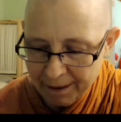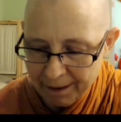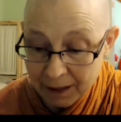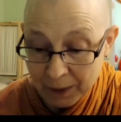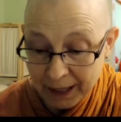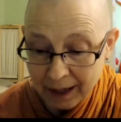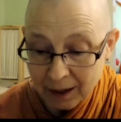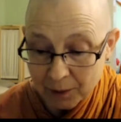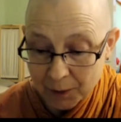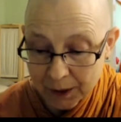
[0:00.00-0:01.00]
Anyway,
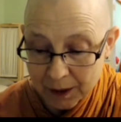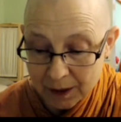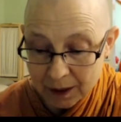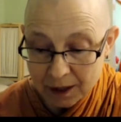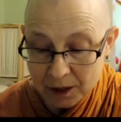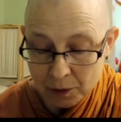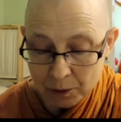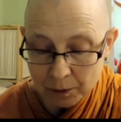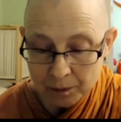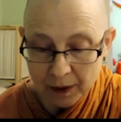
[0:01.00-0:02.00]
this
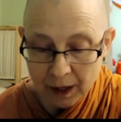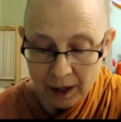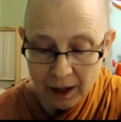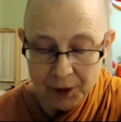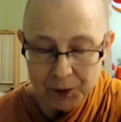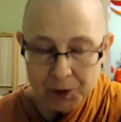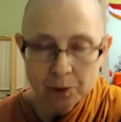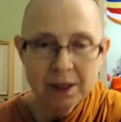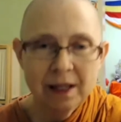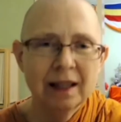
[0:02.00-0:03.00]
house
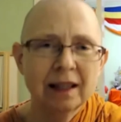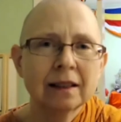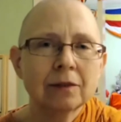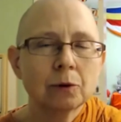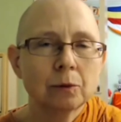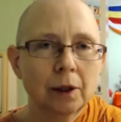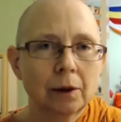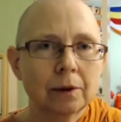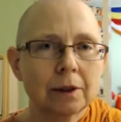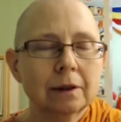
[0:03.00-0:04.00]
was at the end of a
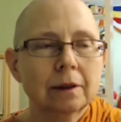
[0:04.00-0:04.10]
road.